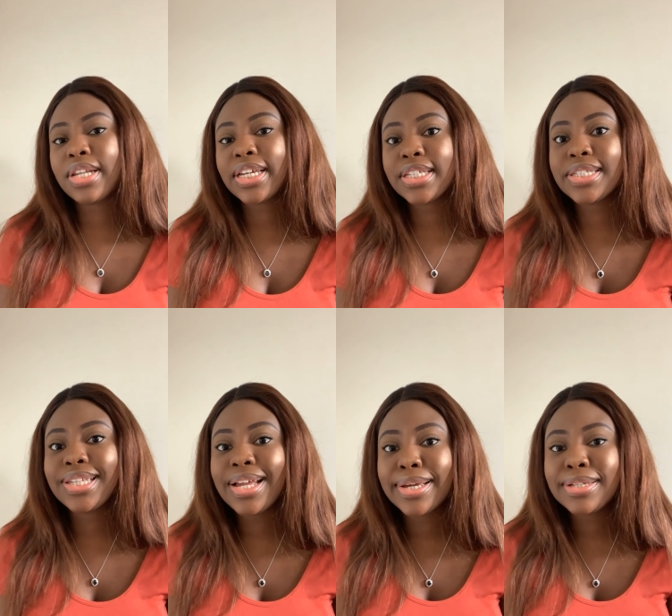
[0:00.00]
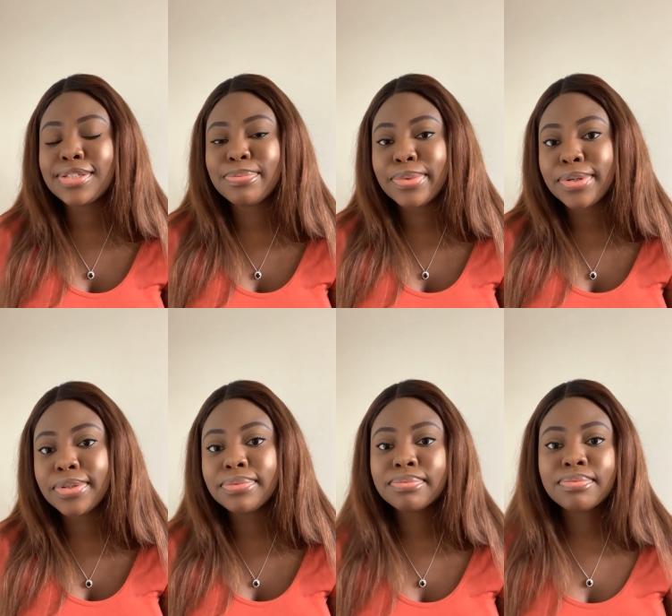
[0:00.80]
Like, it's nice,
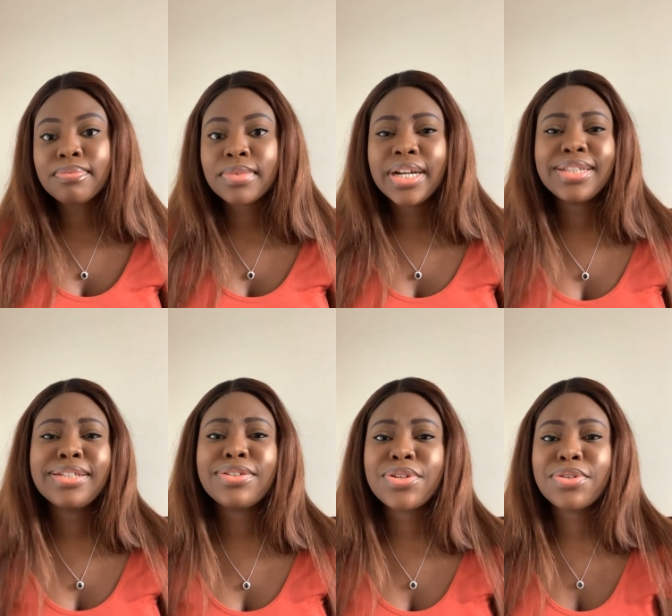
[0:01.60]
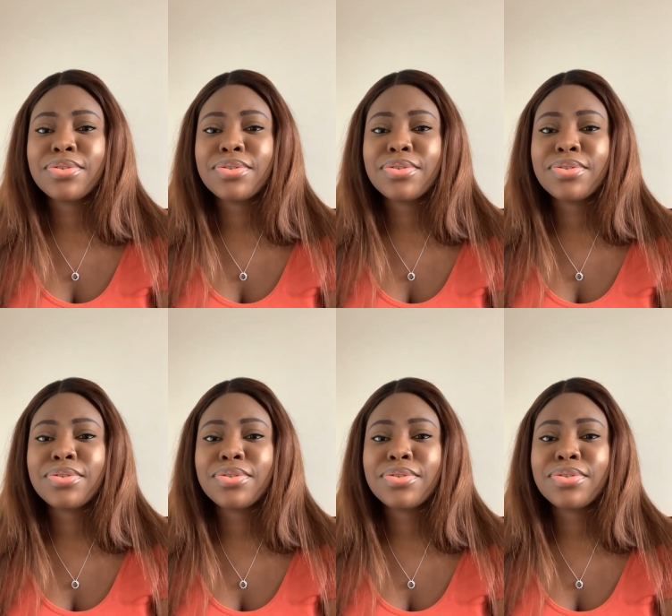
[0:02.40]
but I think